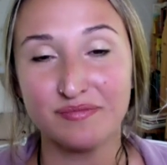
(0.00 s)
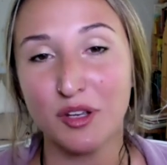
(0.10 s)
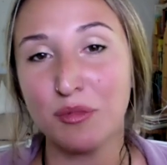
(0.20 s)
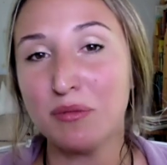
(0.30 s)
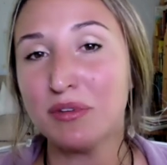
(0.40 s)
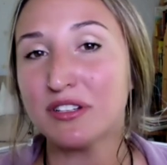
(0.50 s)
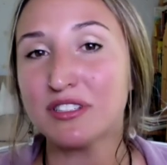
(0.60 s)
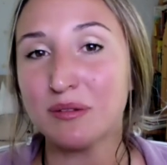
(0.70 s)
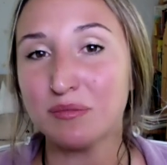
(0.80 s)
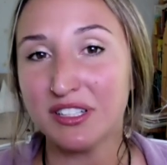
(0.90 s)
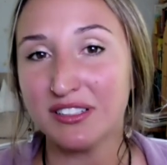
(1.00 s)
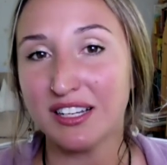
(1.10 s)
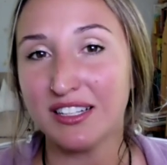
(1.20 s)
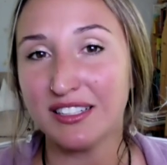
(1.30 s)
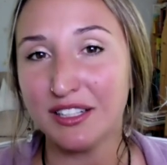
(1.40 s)
And maybe there's something
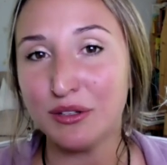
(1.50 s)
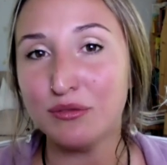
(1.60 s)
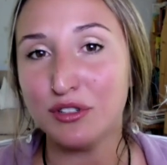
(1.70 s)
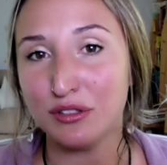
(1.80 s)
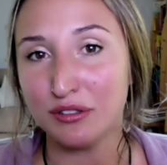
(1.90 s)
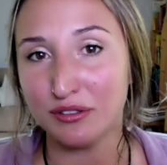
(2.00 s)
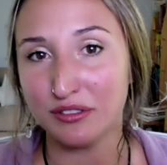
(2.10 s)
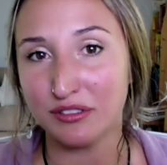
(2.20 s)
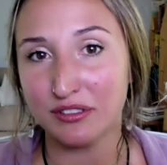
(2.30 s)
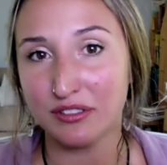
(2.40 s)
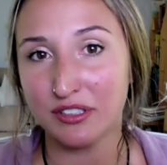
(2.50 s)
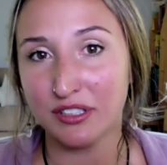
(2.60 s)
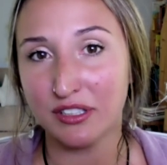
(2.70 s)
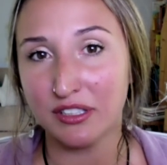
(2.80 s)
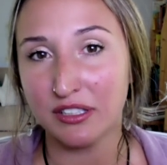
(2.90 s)
that you do
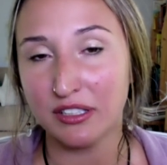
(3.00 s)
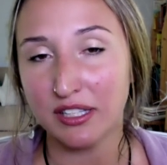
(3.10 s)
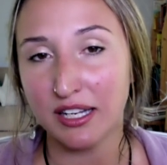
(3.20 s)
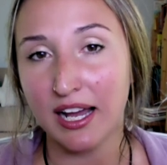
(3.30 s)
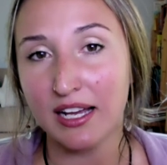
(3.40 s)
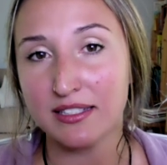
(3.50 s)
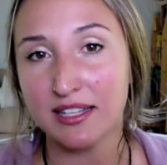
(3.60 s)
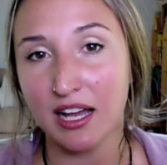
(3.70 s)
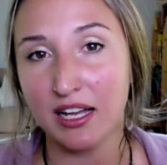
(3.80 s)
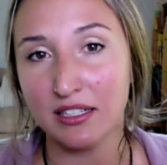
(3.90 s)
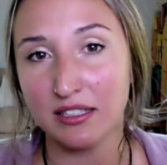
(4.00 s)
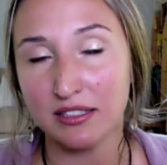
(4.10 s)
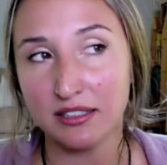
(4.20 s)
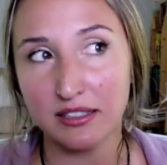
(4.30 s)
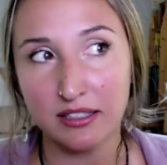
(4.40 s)
that has that
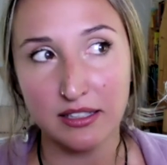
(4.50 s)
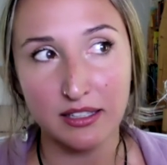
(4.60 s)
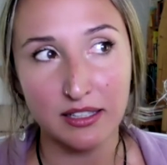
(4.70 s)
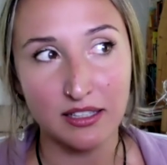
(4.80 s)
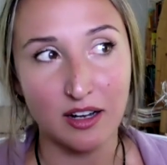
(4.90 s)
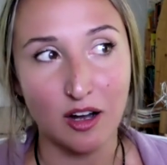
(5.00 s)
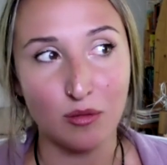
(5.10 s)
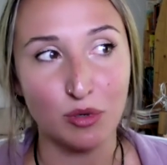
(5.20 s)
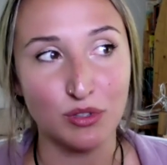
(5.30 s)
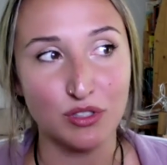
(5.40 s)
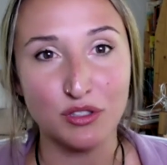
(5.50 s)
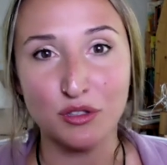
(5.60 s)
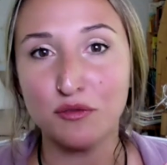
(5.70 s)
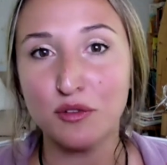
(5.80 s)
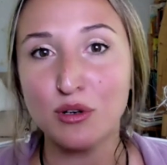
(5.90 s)
almost
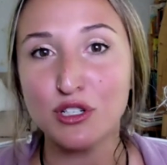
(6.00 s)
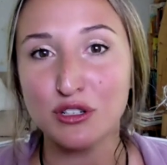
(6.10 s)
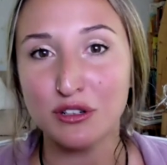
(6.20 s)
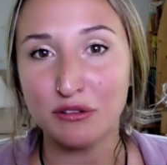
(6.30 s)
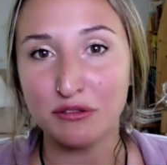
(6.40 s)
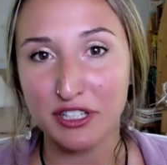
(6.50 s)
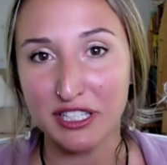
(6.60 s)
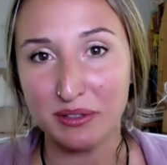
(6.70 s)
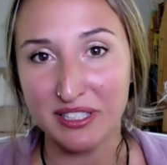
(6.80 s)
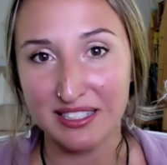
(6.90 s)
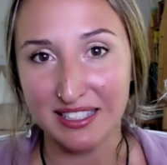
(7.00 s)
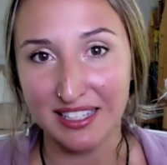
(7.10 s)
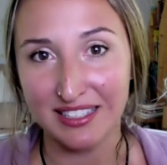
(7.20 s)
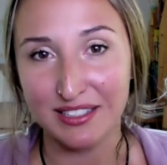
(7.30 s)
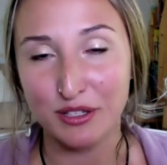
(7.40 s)
devotional
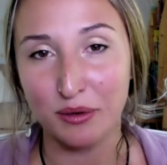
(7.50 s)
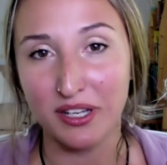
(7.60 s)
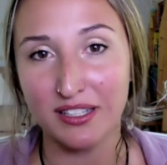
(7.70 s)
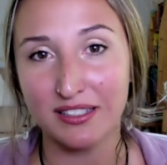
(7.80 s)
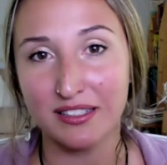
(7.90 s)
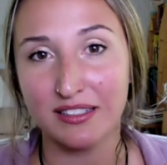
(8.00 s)
frequency to it.